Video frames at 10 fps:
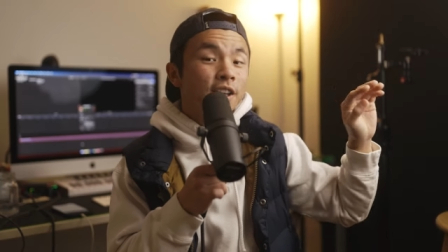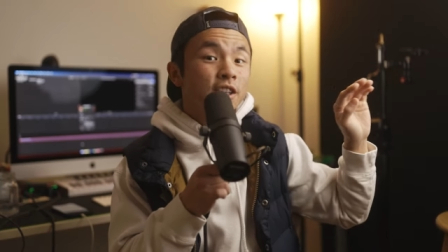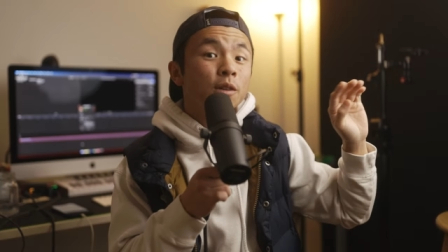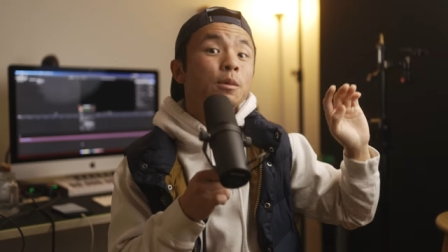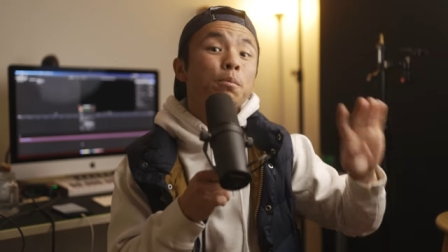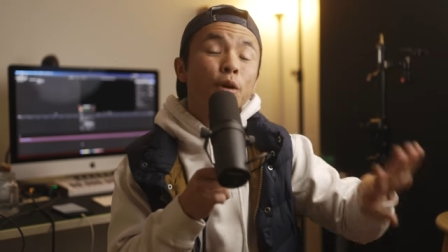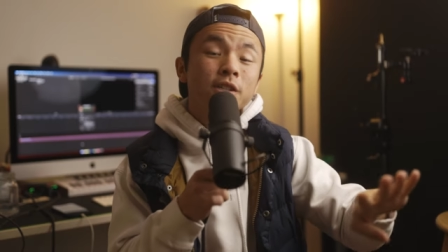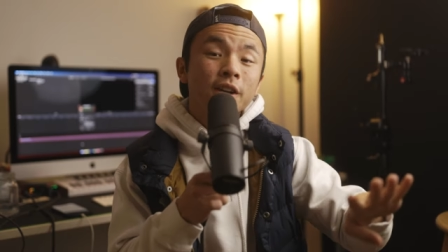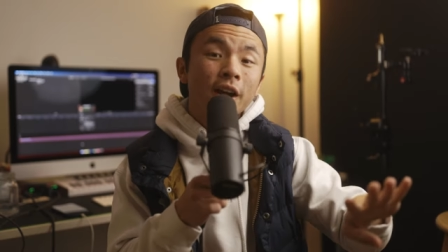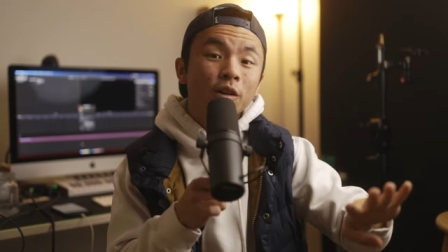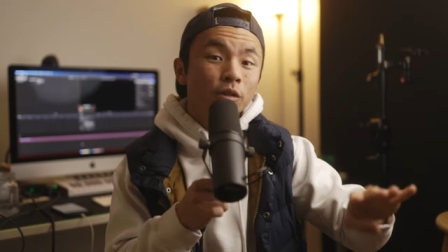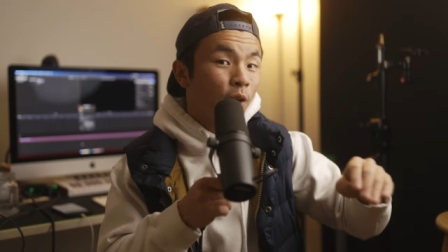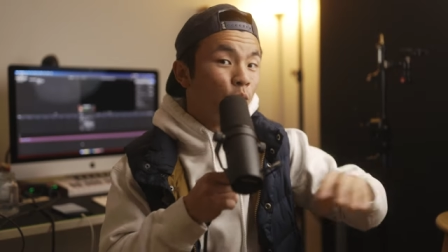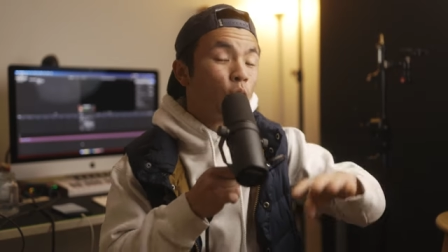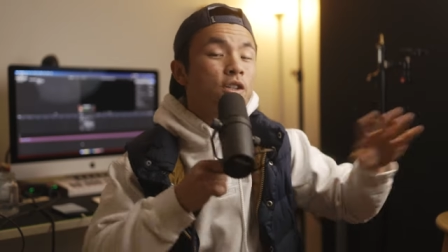Is it going to be printed out,
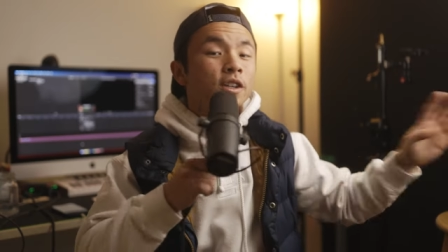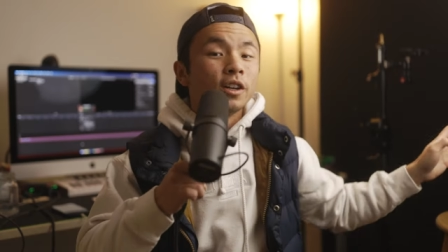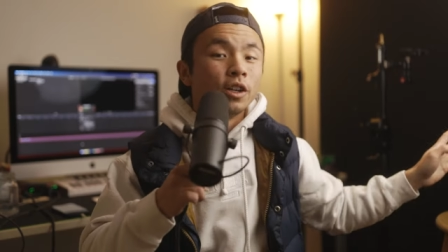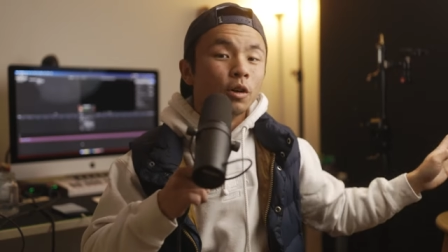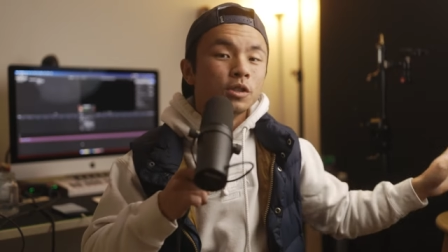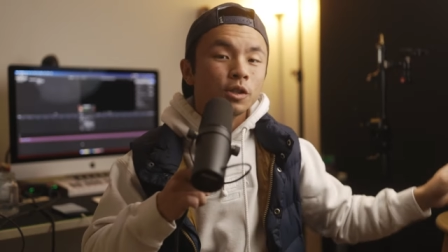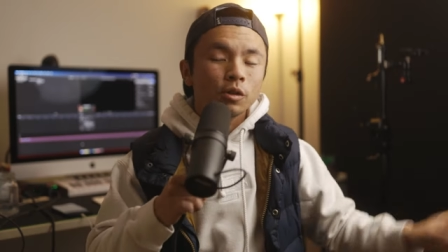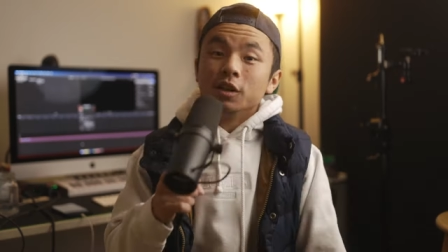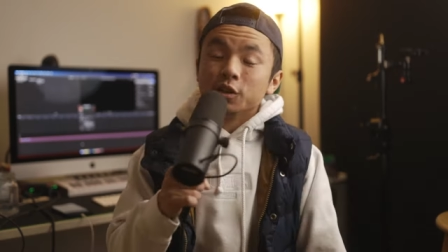and where's it going to go to?